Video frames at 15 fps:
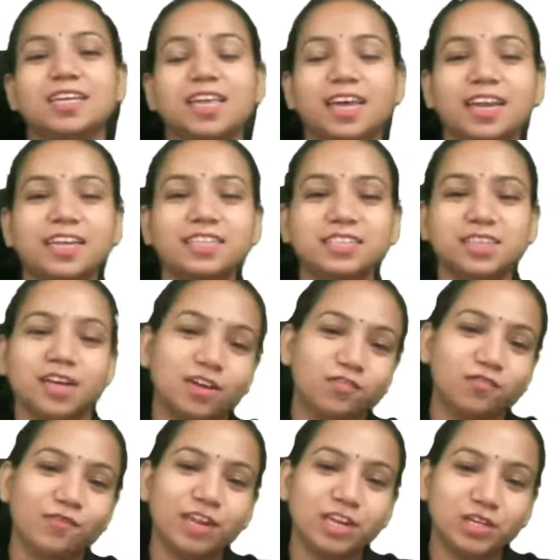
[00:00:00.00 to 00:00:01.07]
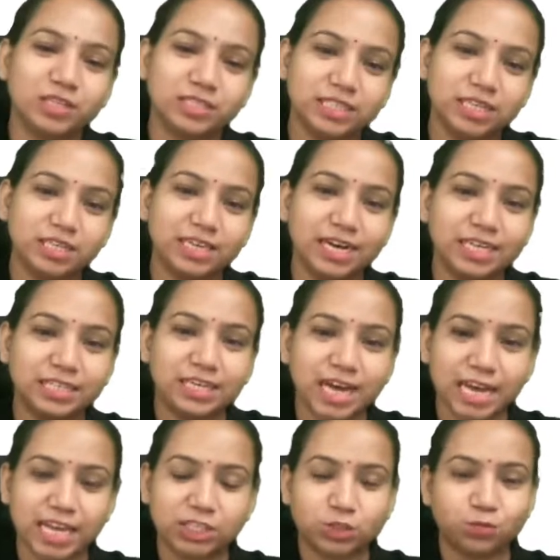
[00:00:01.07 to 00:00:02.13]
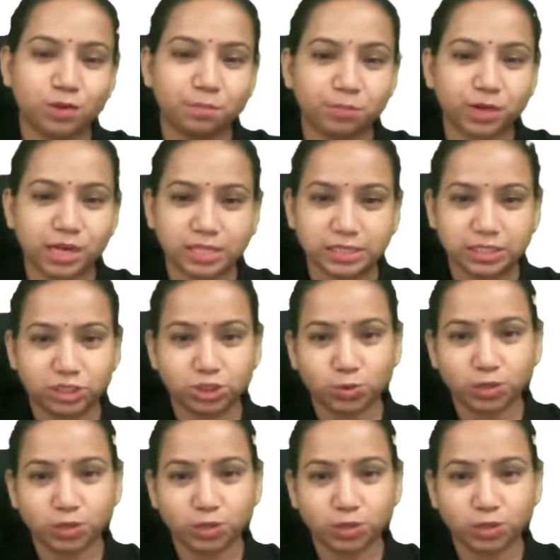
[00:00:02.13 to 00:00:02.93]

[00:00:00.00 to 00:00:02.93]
Correct. Very good. Then delta H vaporization.